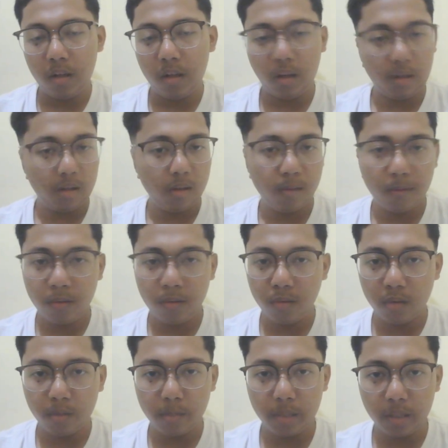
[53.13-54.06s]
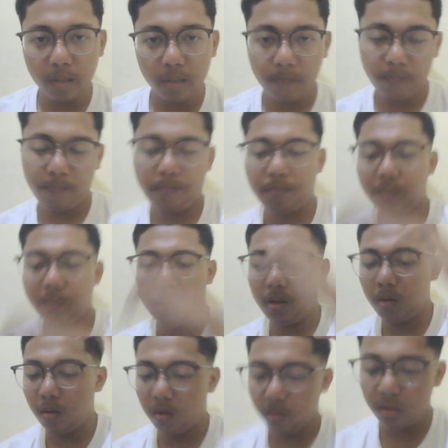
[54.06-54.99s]
like a different topic,
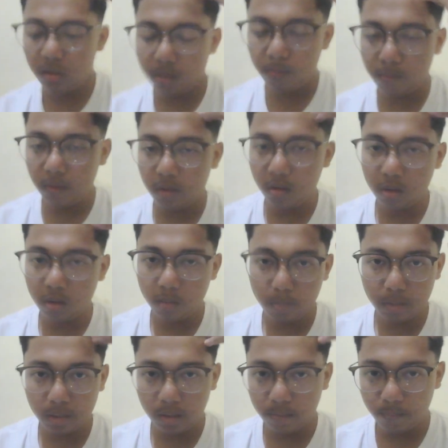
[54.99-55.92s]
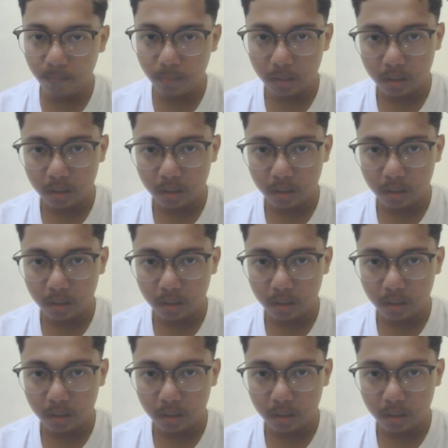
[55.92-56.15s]
a whole different topic.